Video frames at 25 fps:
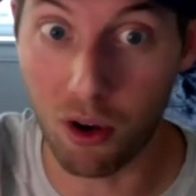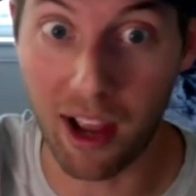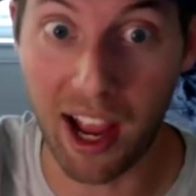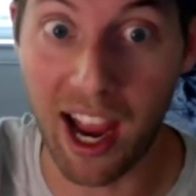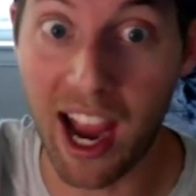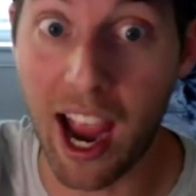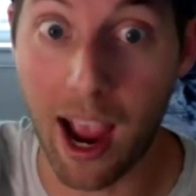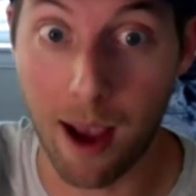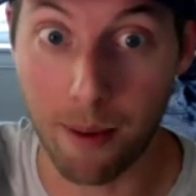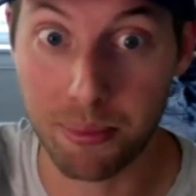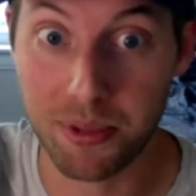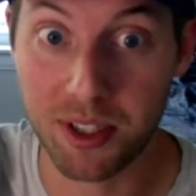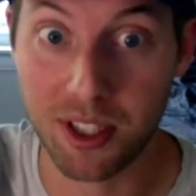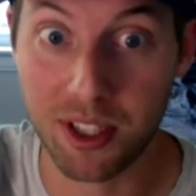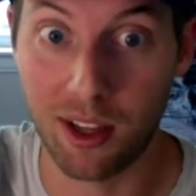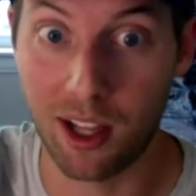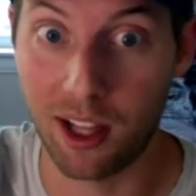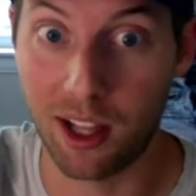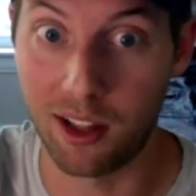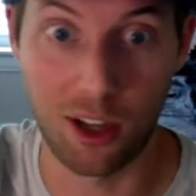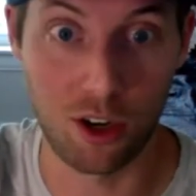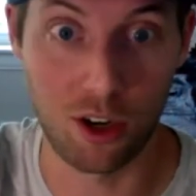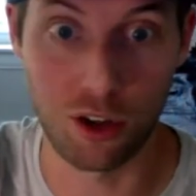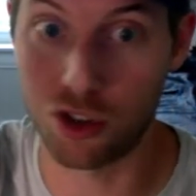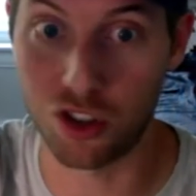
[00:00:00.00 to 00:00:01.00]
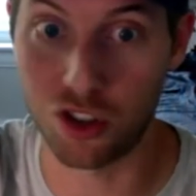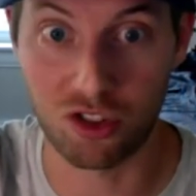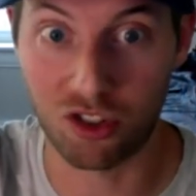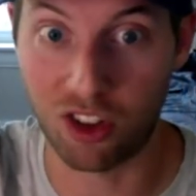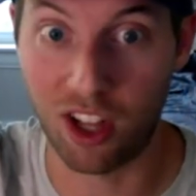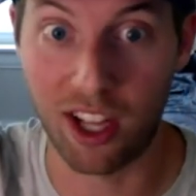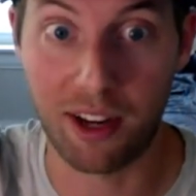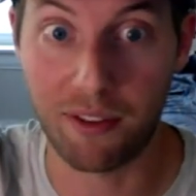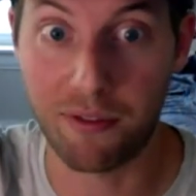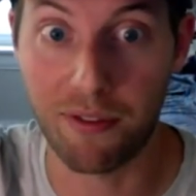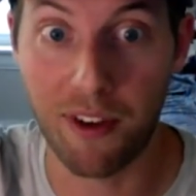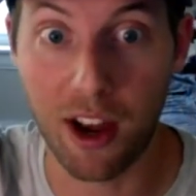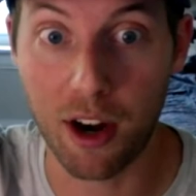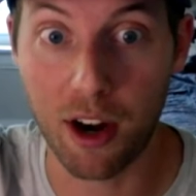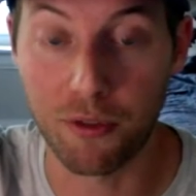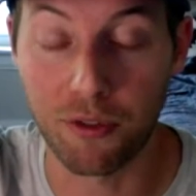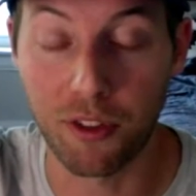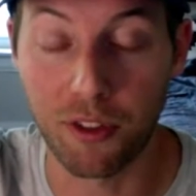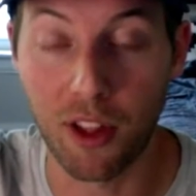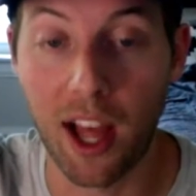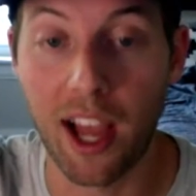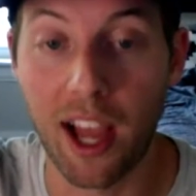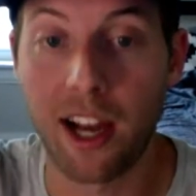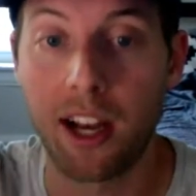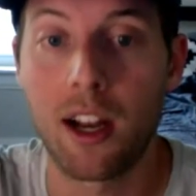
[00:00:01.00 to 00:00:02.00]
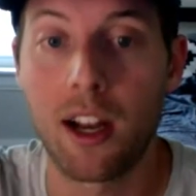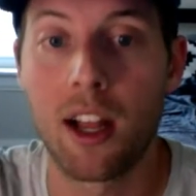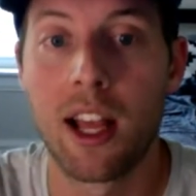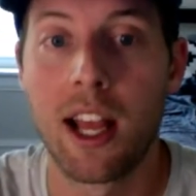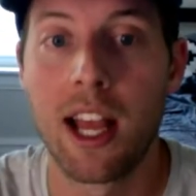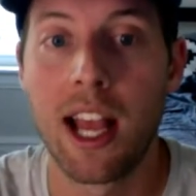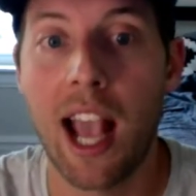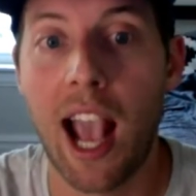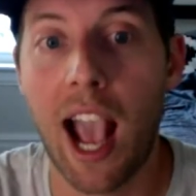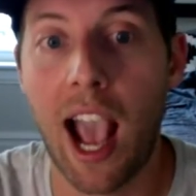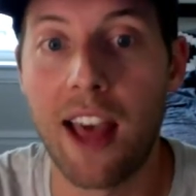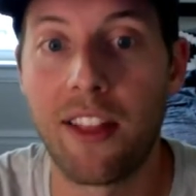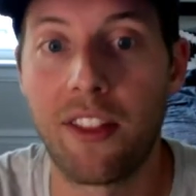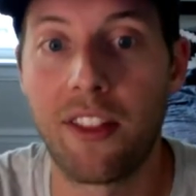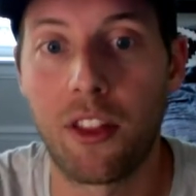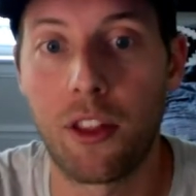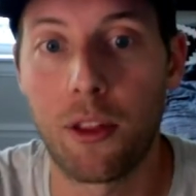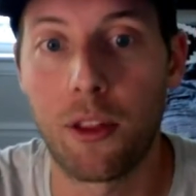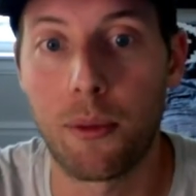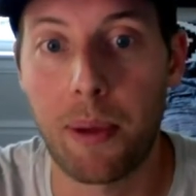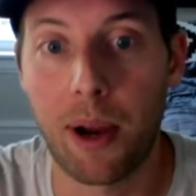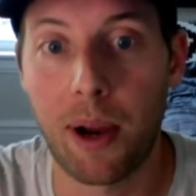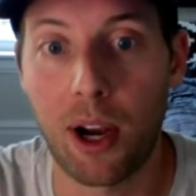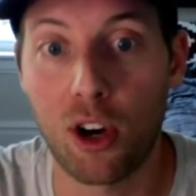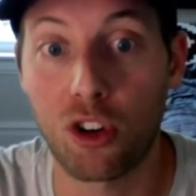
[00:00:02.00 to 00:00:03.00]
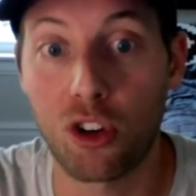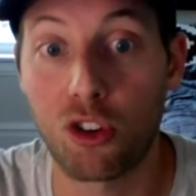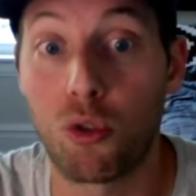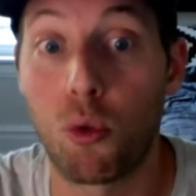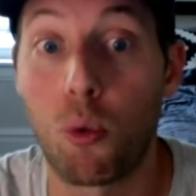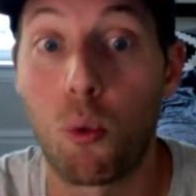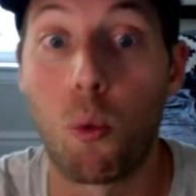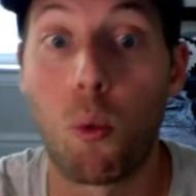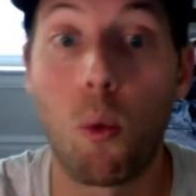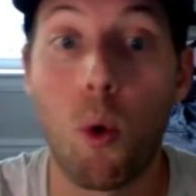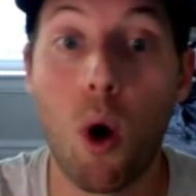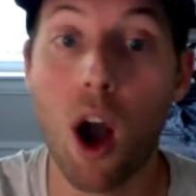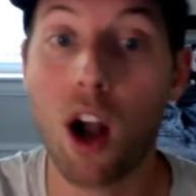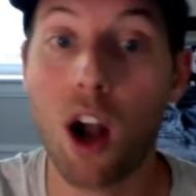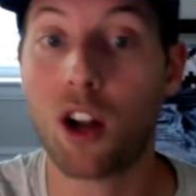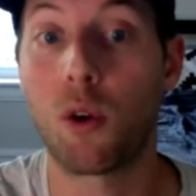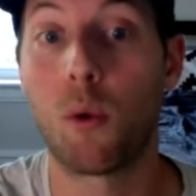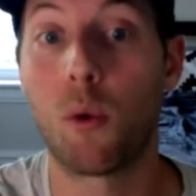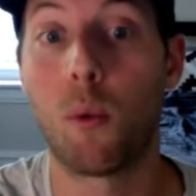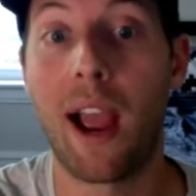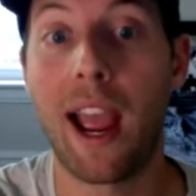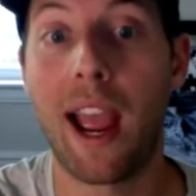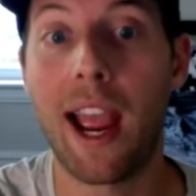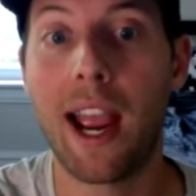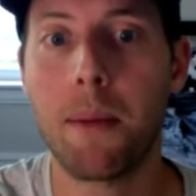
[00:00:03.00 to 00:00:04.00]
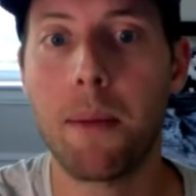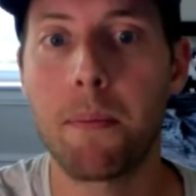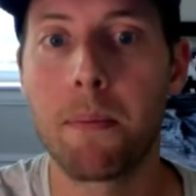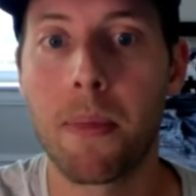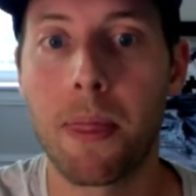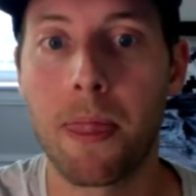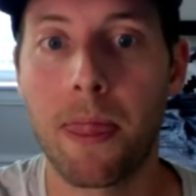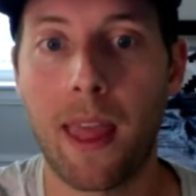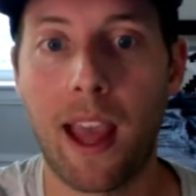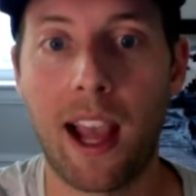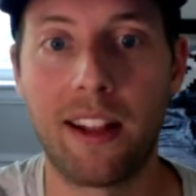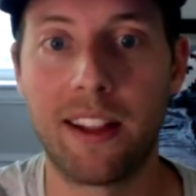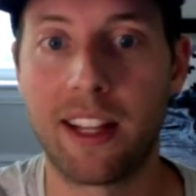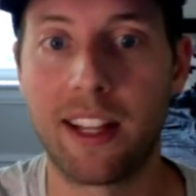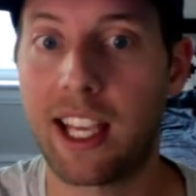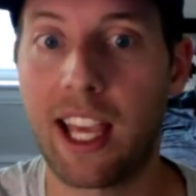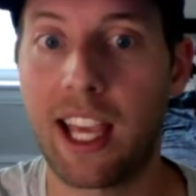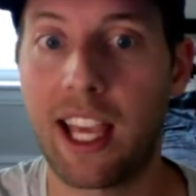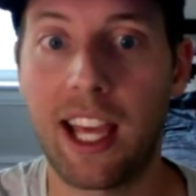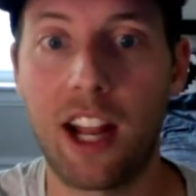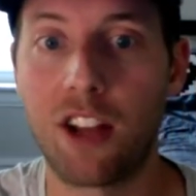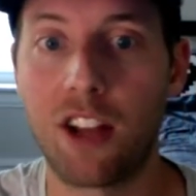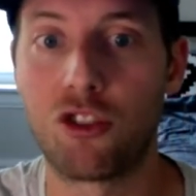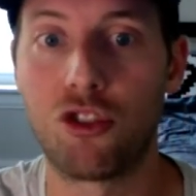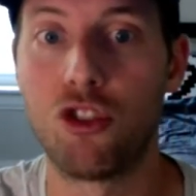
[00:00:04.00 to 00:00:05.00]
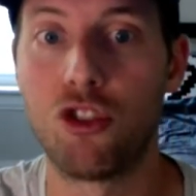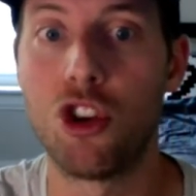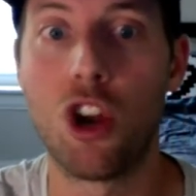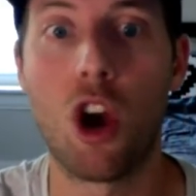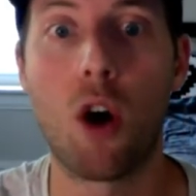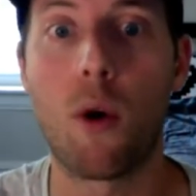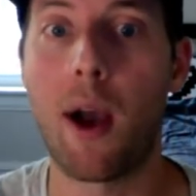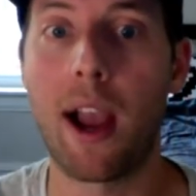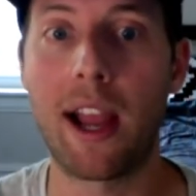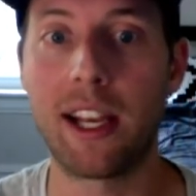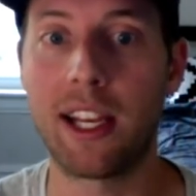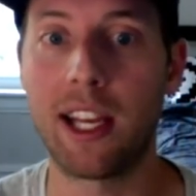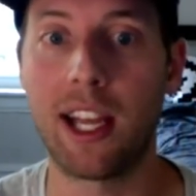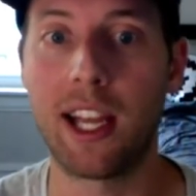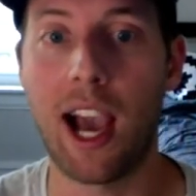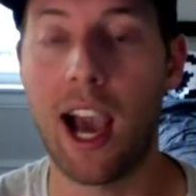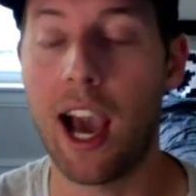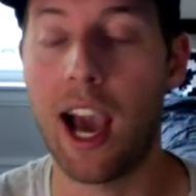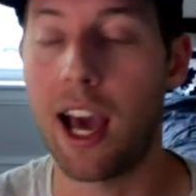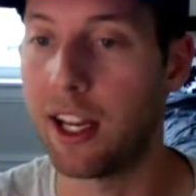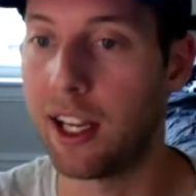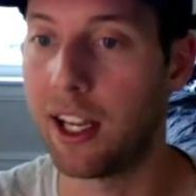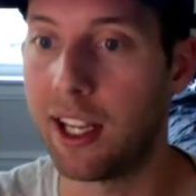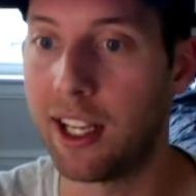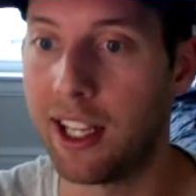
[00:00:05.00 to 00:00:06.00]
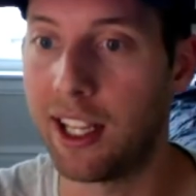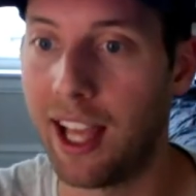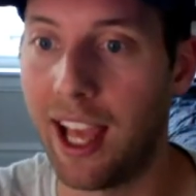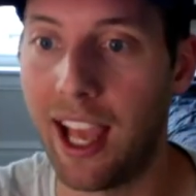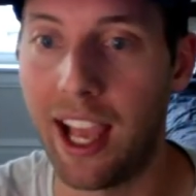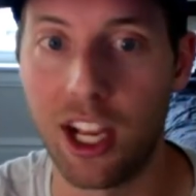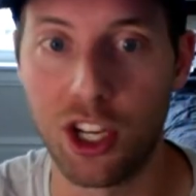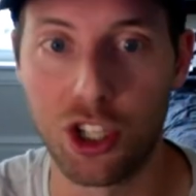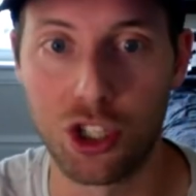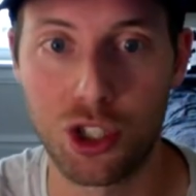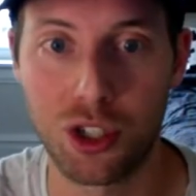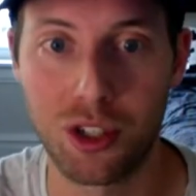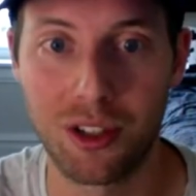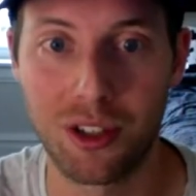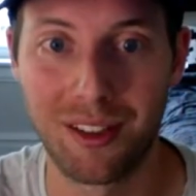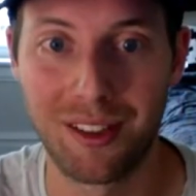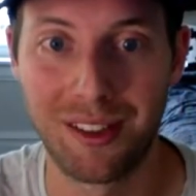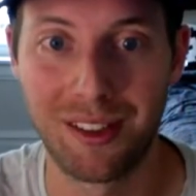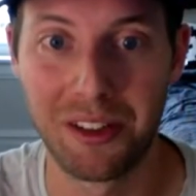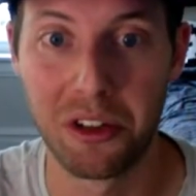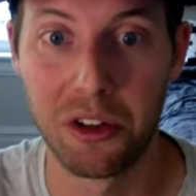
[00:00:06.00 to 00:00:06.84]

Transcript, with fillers: amped and they're just like fight or flight. And then the parents walk away and the kid has no idea how to engage.